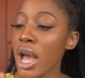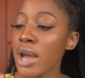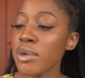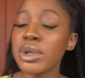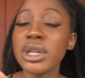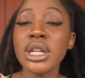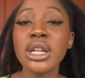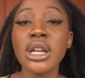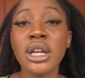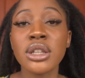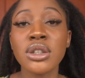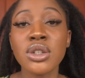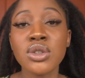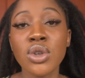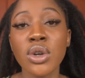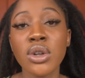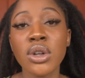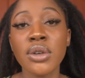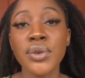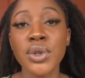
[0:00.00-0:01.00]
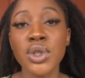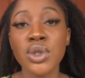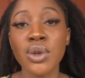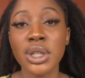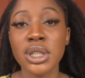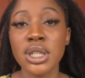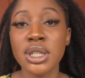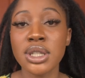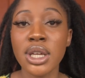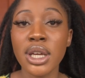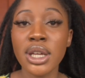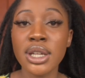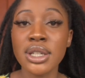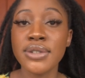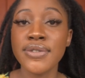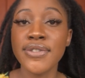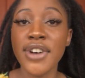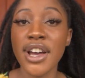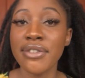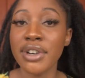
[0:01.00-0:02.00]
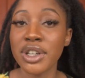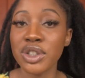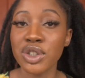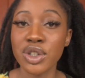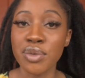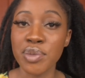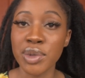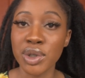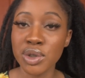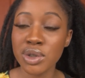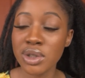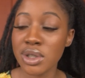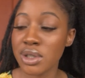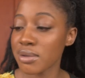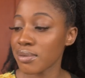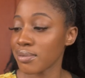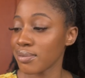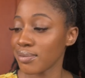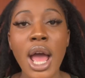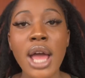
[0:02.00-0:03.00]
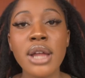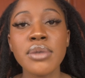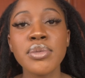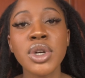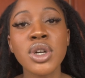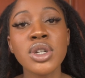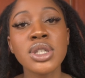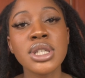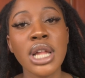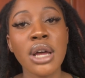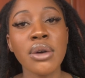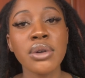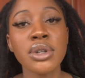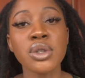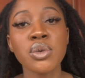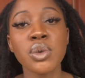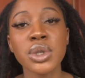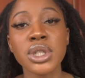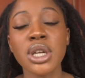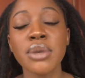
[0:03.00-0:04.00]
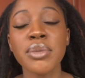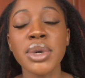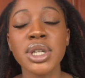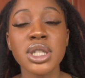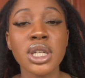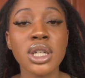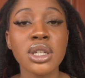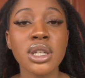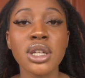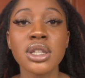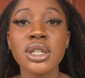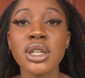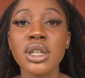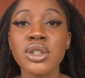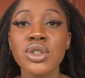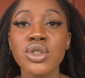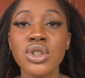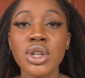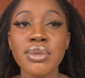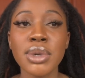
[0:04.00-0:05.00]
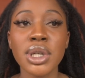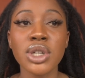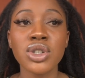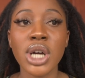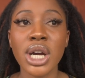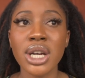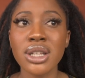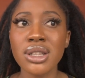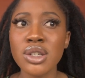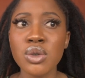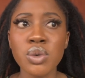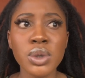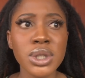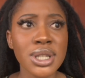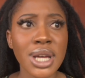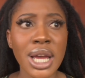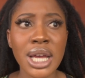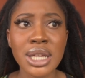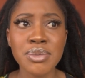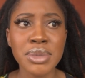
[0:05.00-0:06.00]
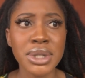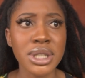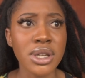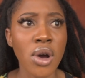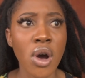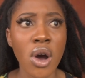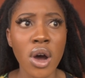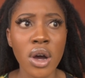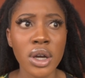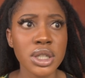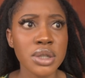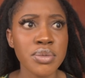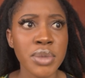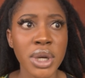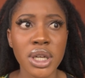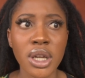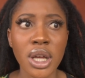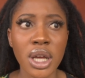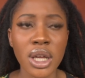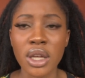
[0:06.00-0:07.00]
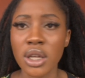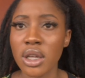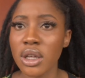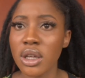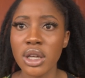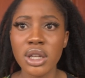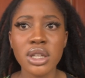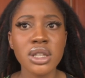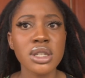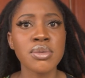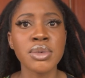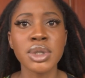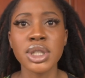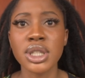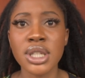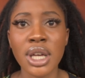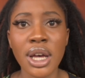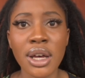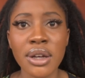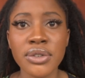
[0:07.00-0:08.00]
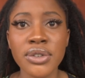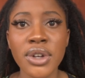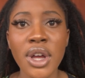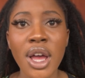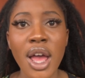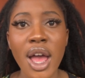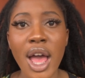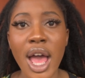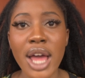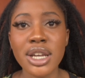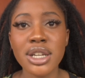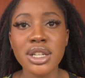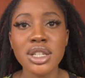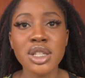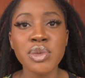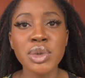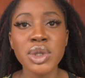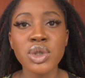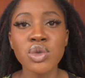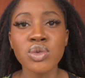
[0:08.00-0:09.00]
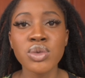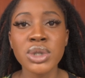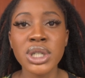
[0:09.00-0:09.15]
I really like this toner for its quantity. It is 500 mils. And because now it is winter, my skin gets extremely dry. And this winter has been harsh, man. It has been tough. And it has been